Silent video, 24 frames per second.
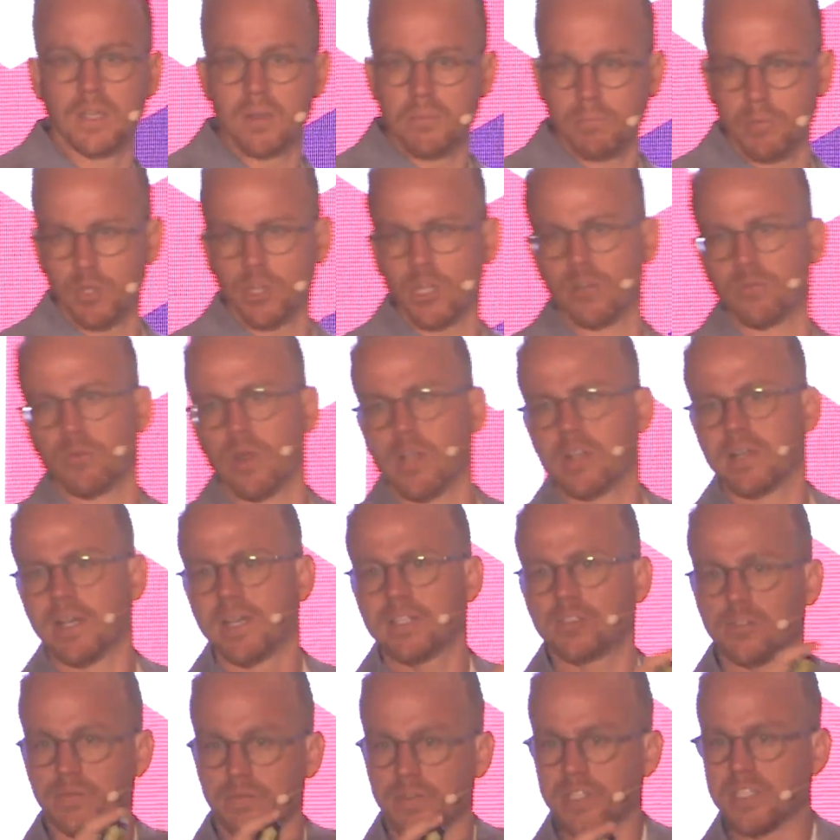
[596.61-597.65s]
but not recognized
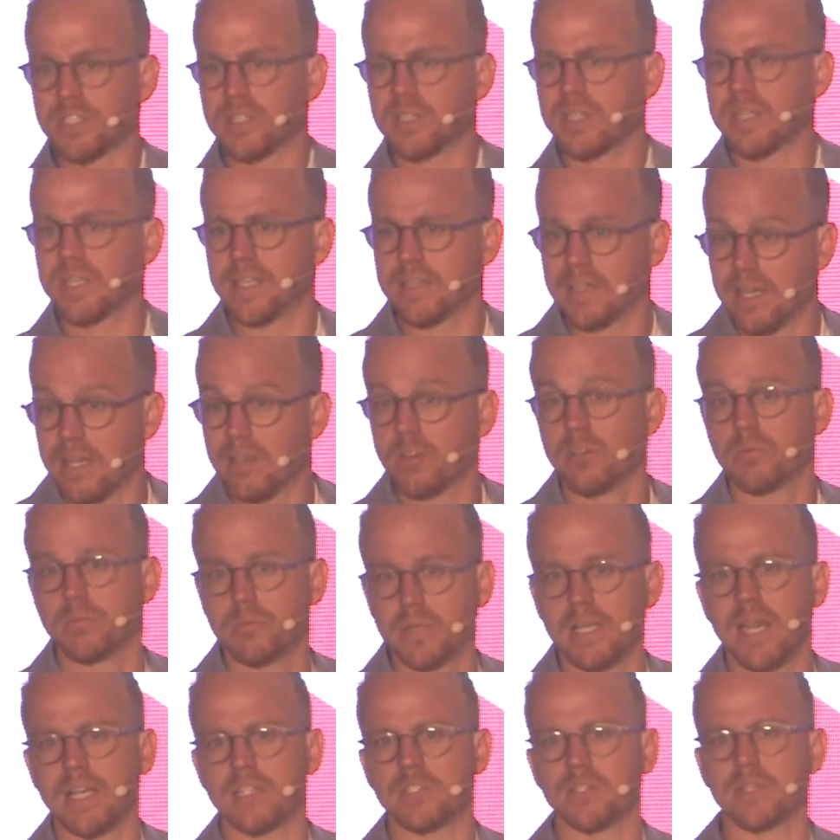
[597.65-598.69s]
sufficiently, and that could
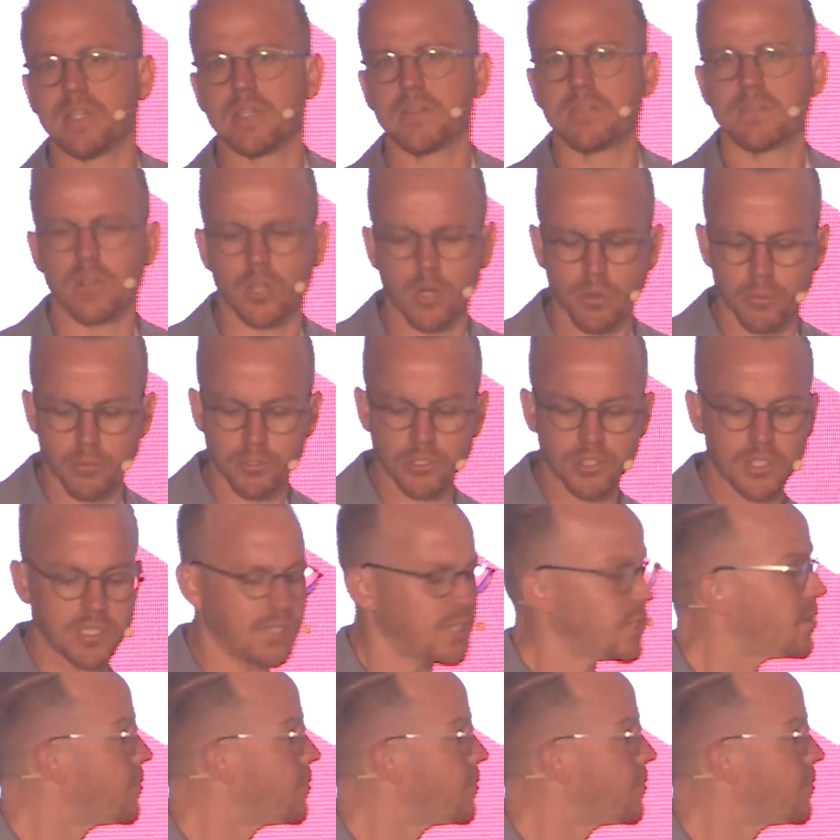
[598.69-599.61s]
be actually an opportunity in the